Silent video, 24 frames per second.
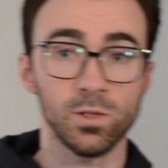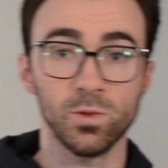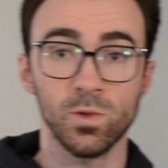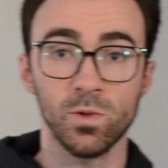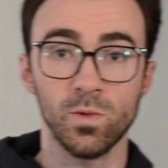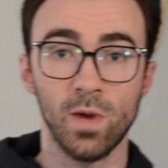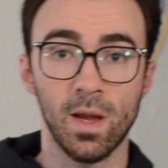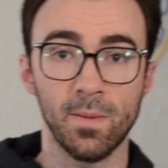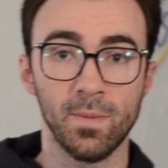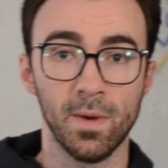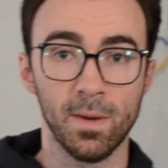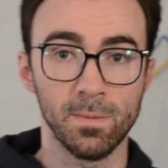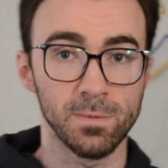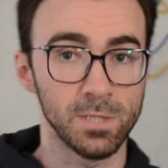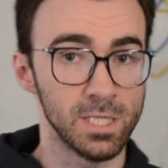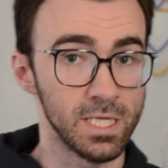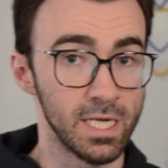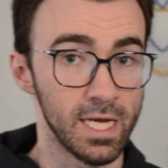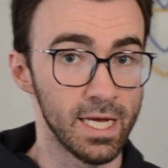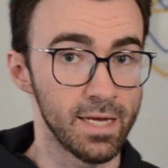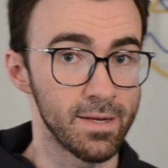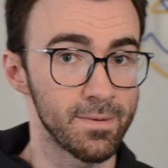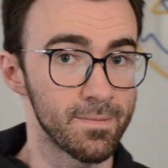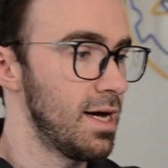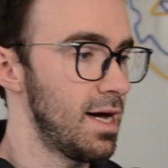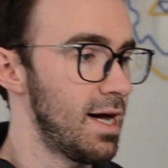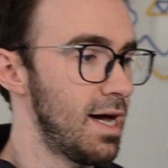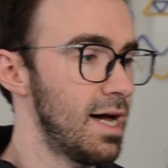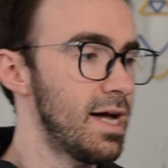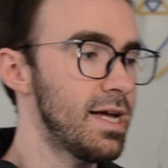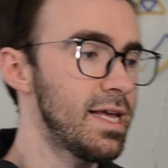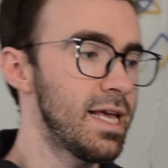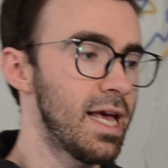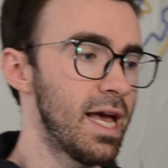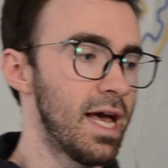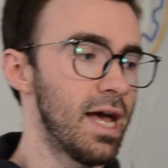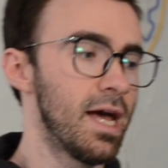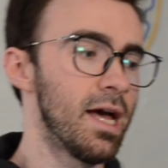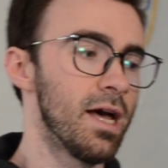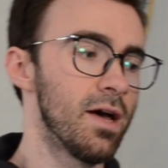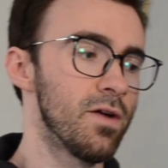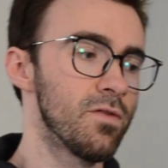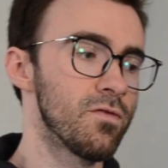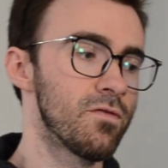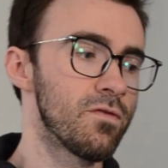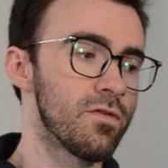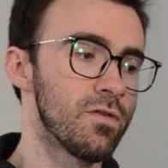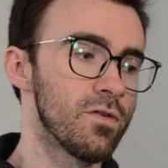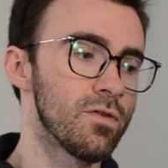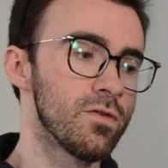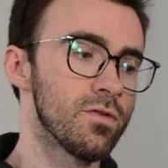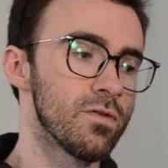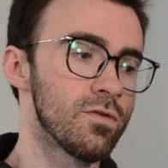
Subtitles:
we wrap up today, I have